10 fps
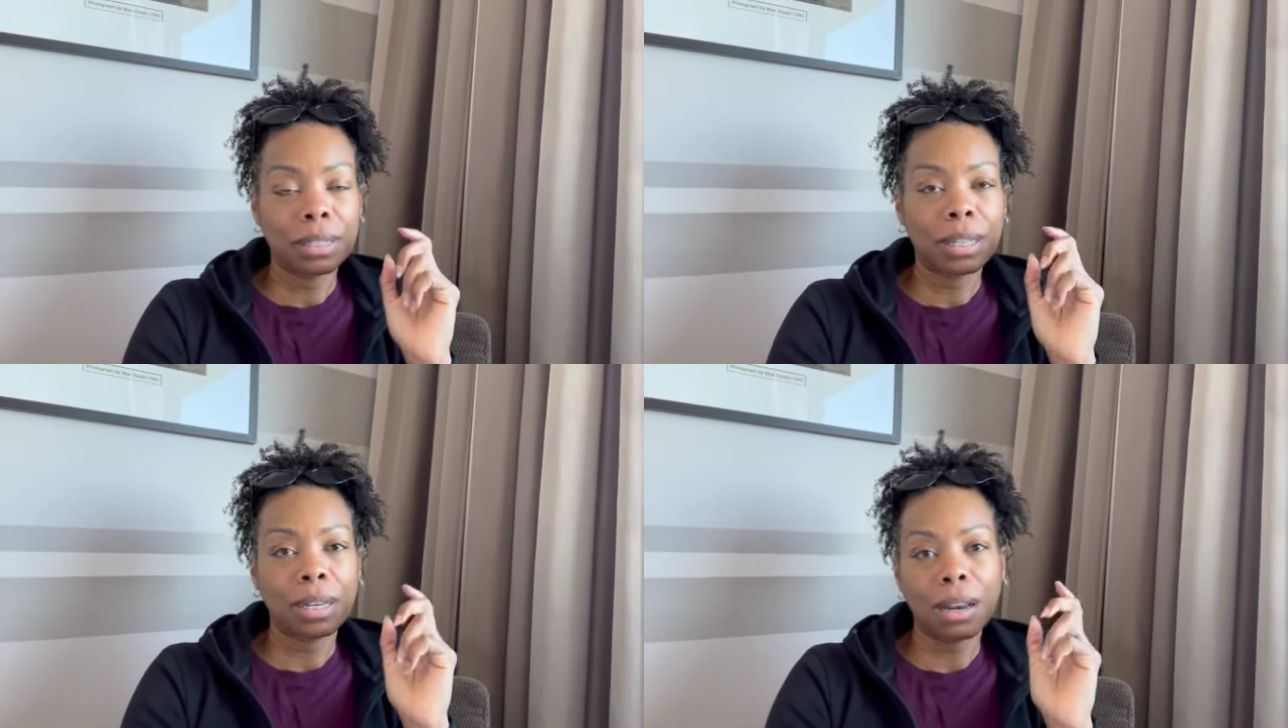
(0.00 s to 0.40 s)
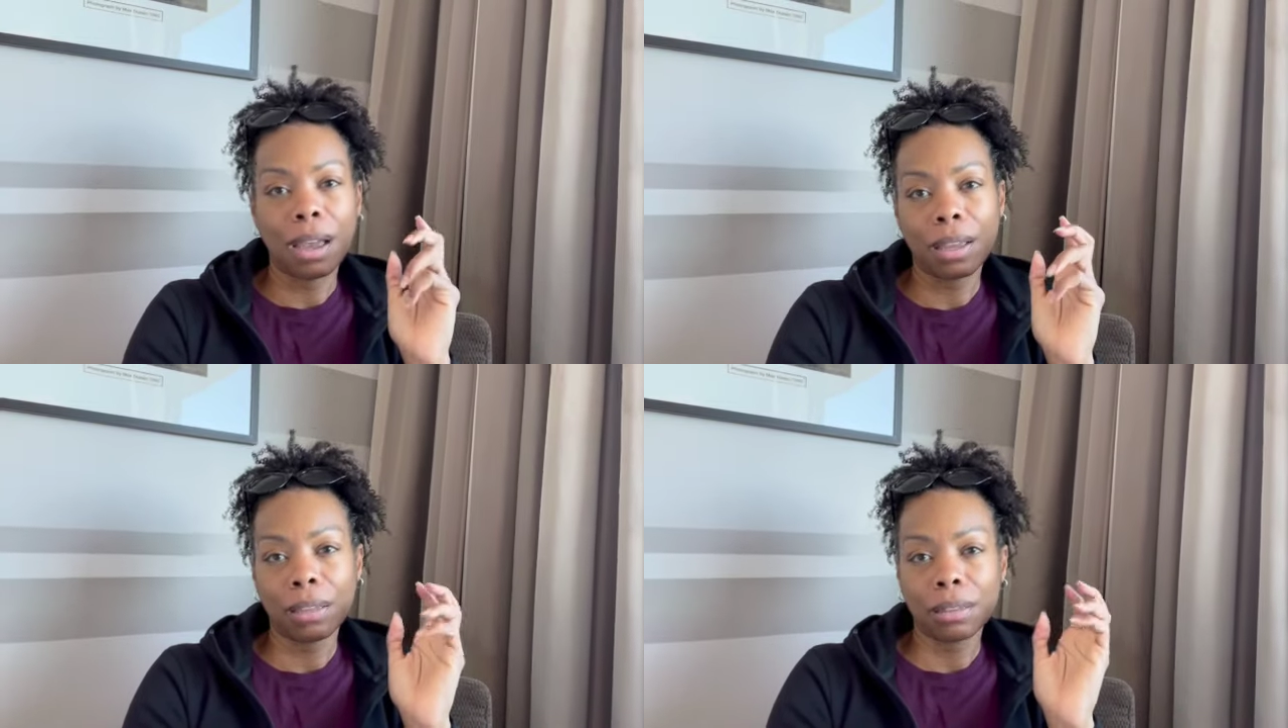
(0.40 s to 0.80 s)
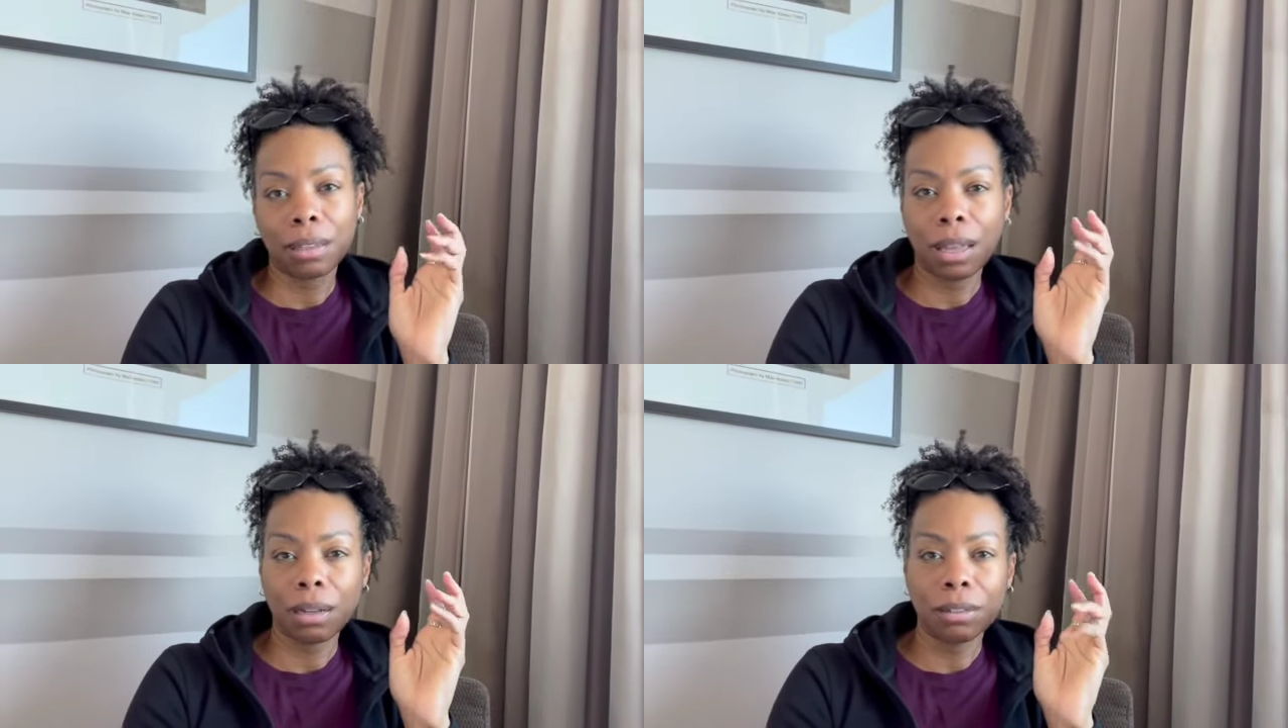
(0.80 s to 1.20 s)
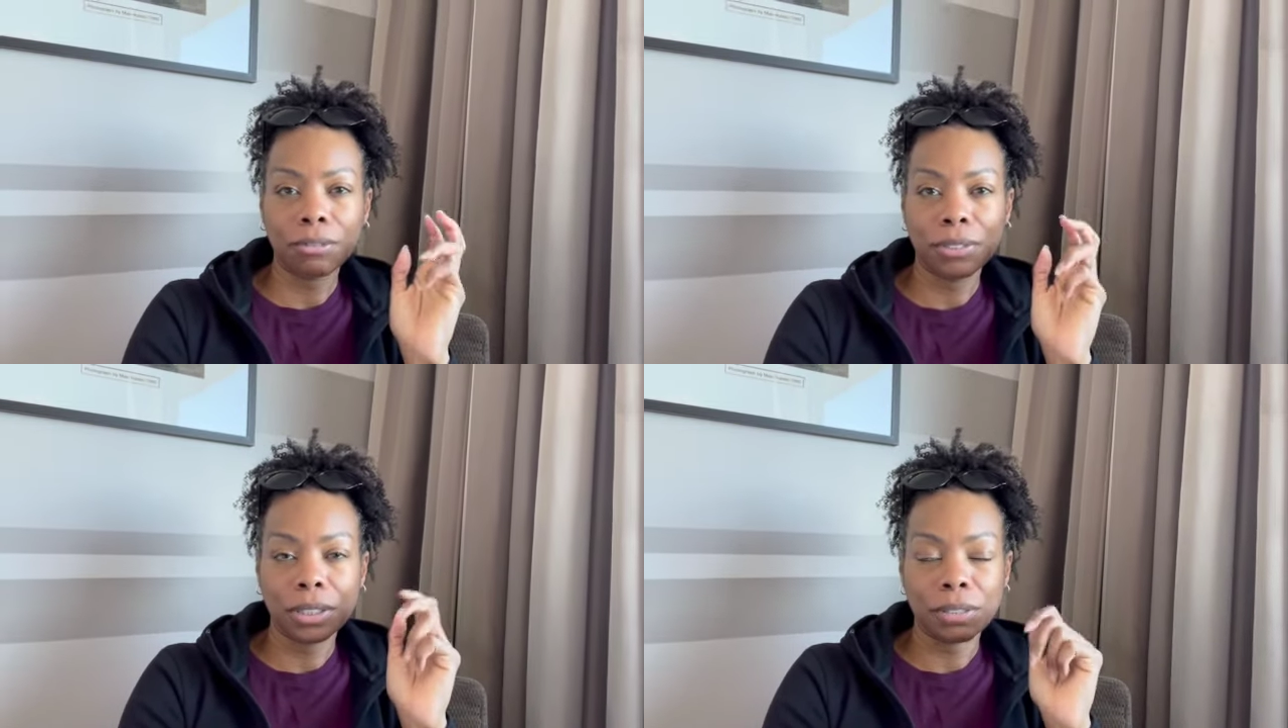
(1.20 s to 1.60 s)
and I got a little
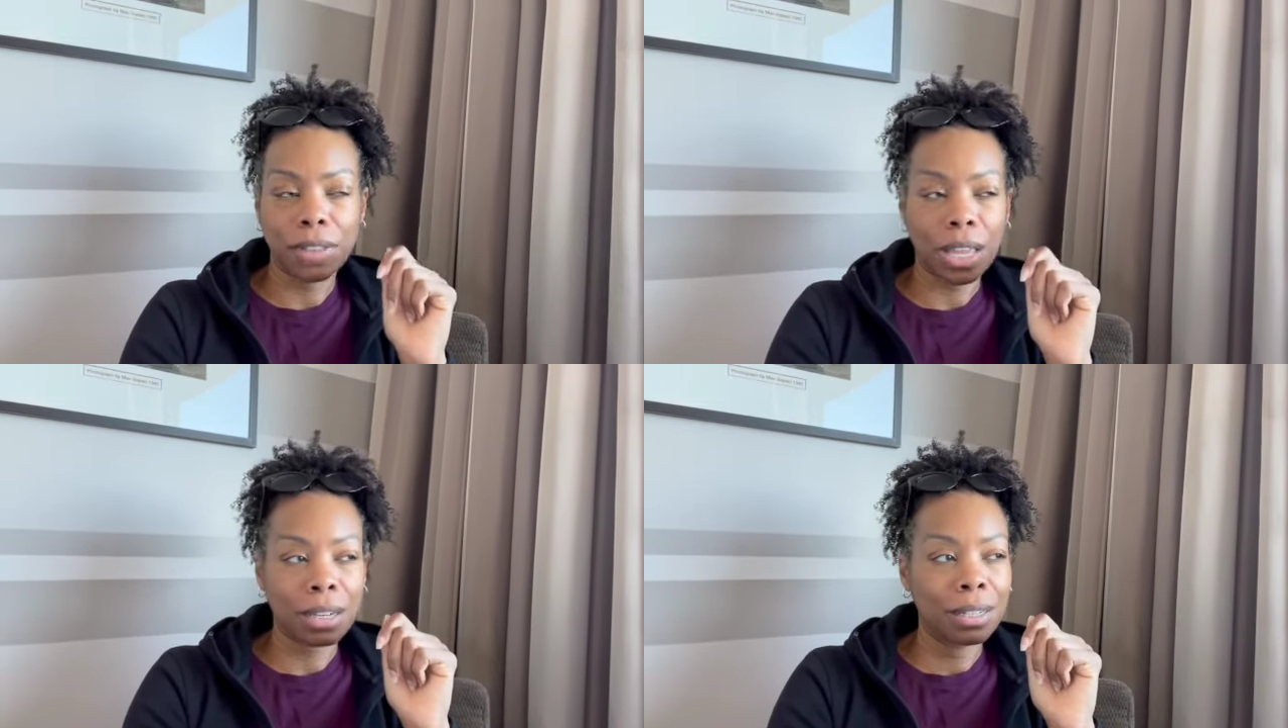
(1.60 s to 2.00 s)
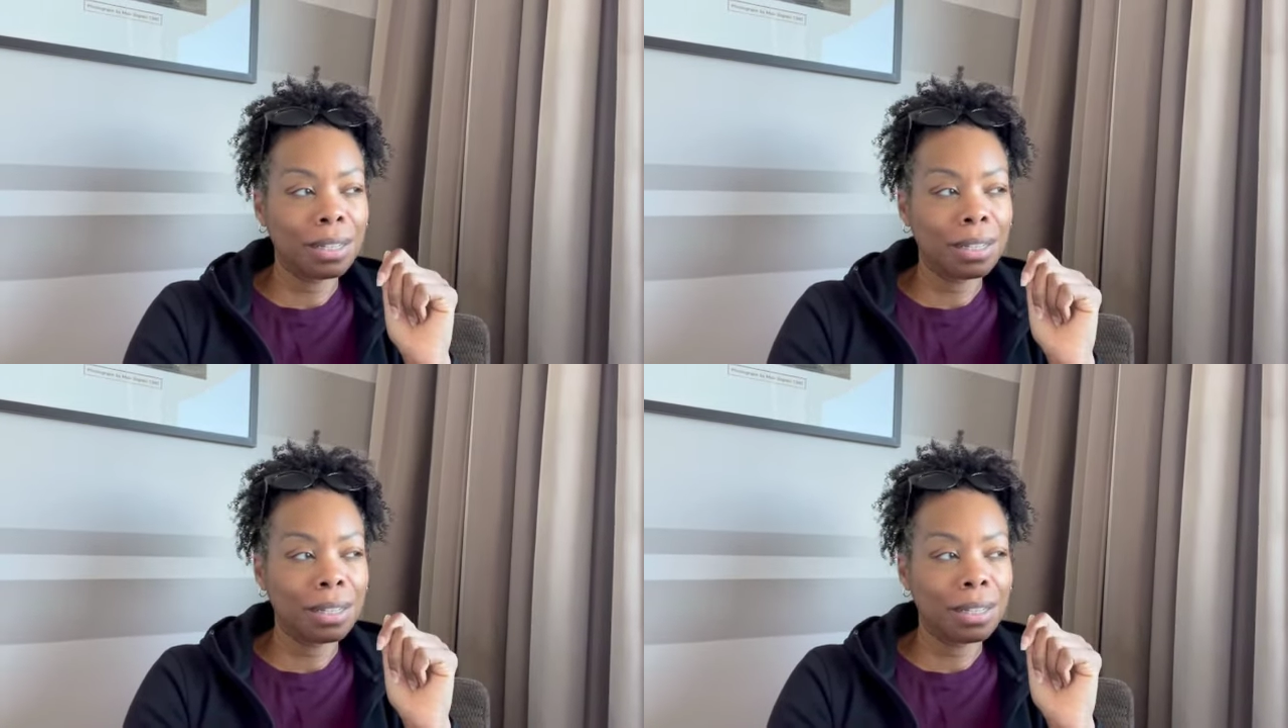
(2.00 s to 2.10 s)
footage of that